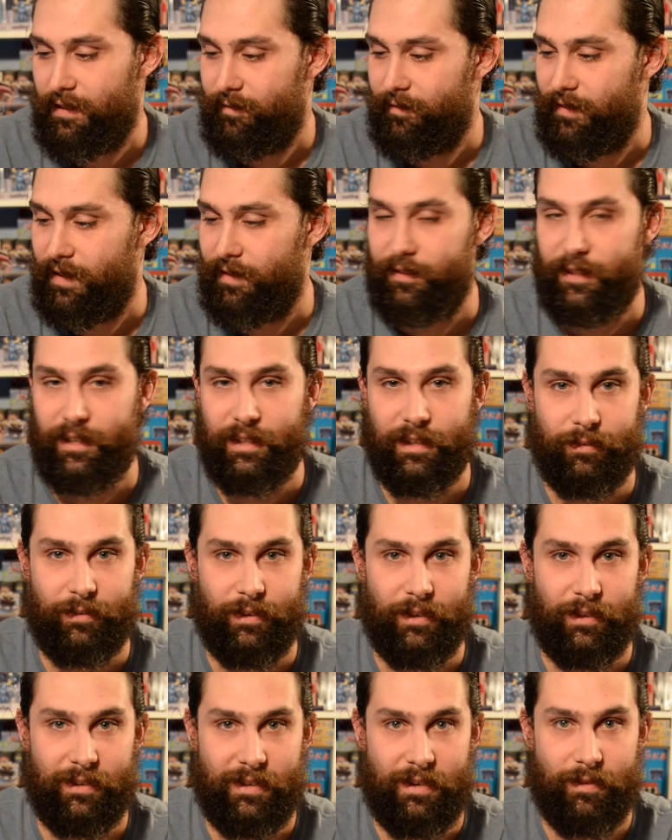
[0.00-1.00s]
Maybe give
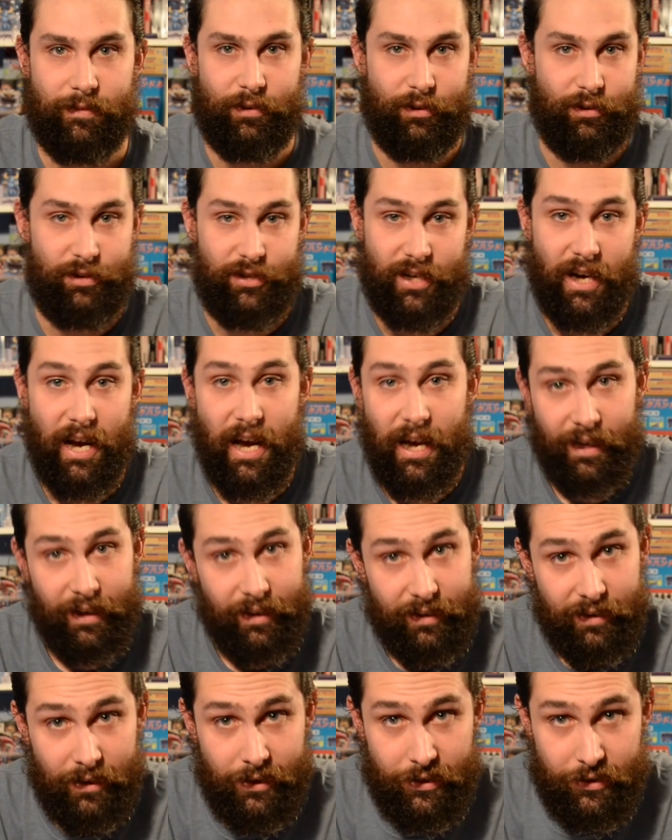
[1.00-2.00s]
it a shot,
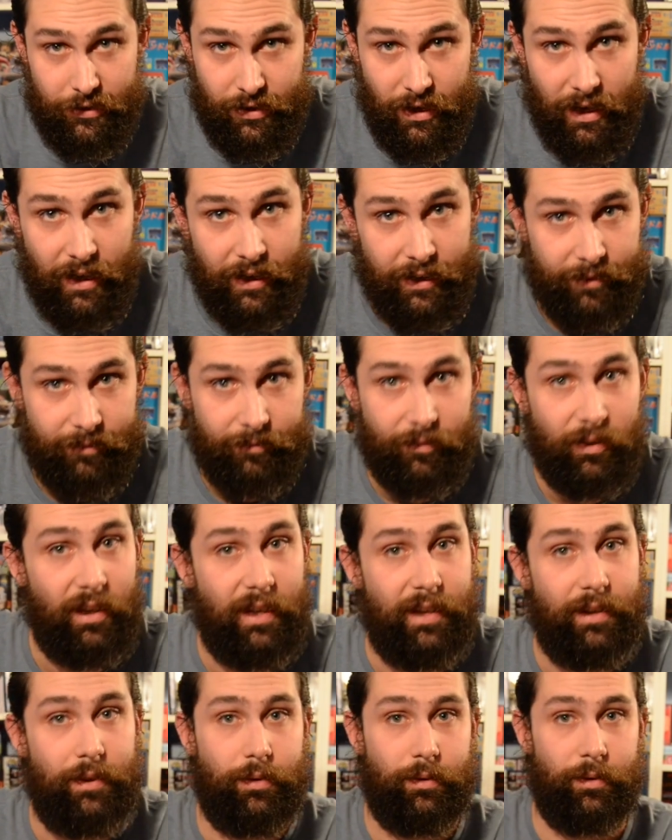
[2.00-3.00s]
try and
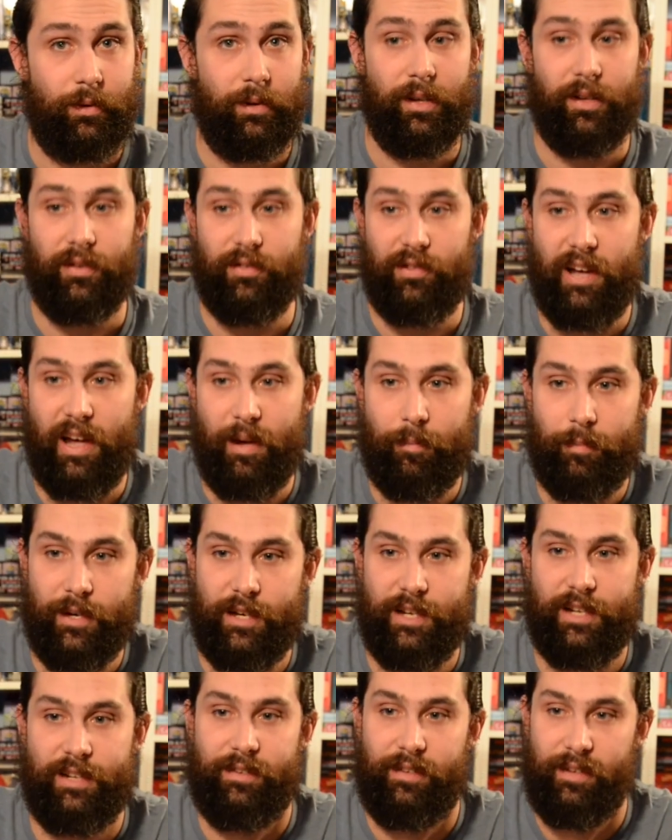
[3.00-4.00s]
play through it in
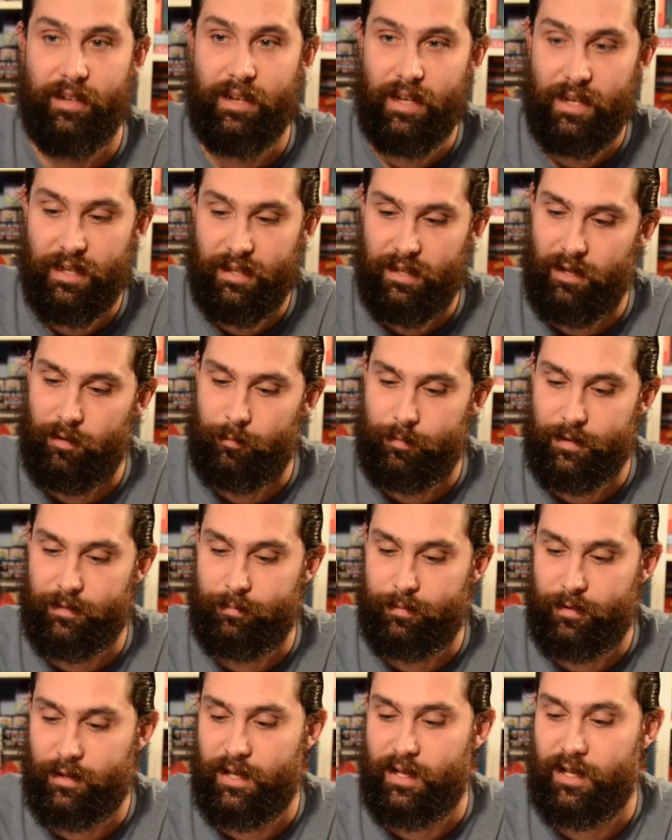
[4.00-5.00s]
Japanese. That would be
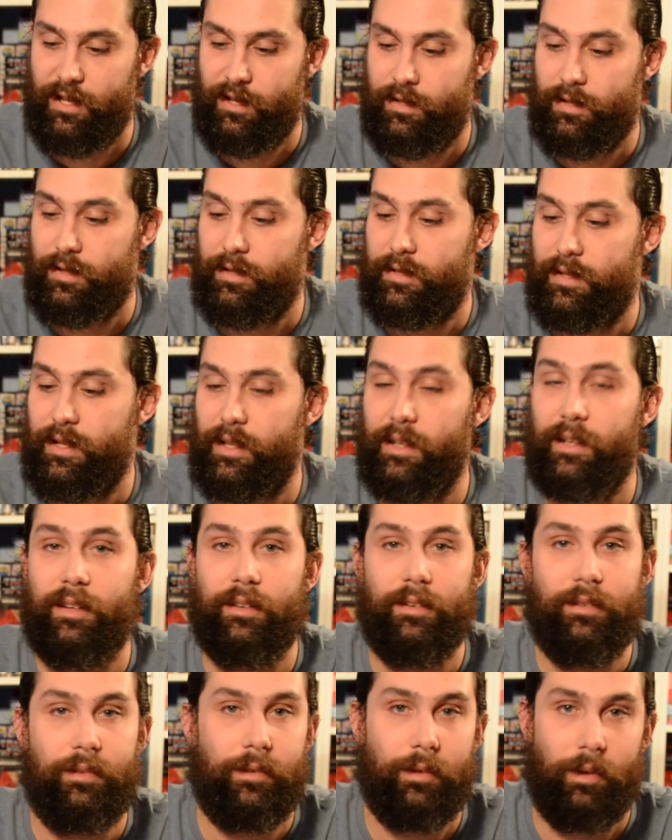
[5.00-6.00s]
pretty interesting.
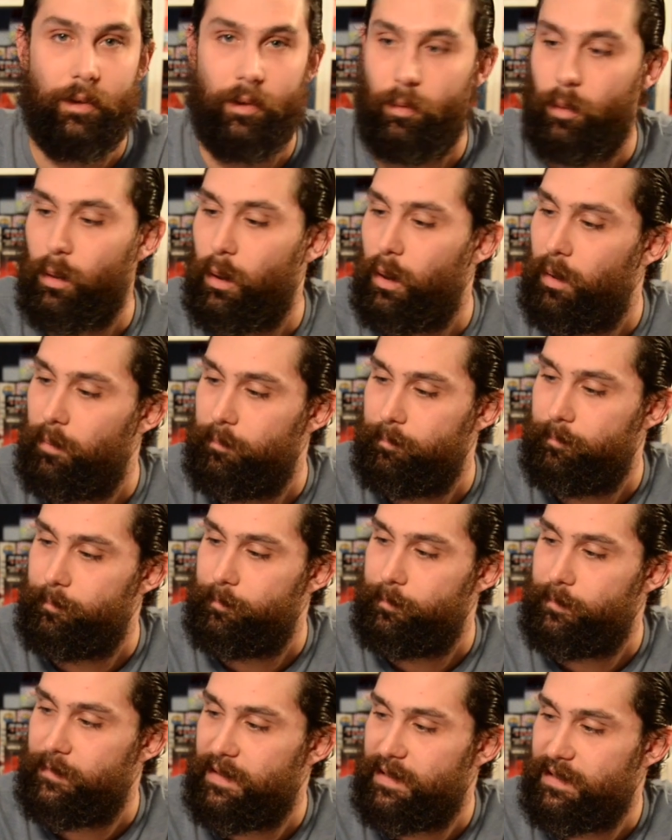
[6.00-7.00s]
So
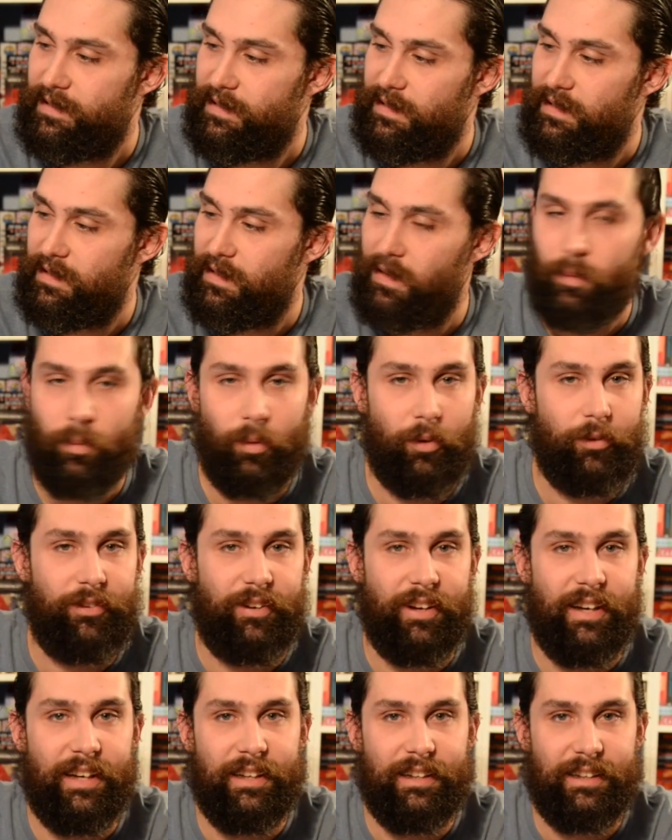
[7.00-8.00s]
we'll
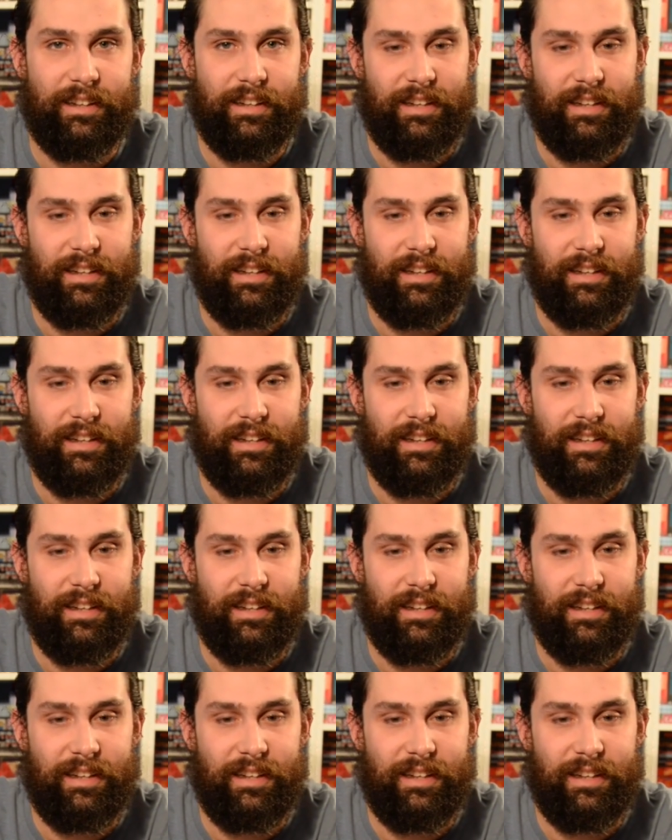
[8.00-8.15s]
see.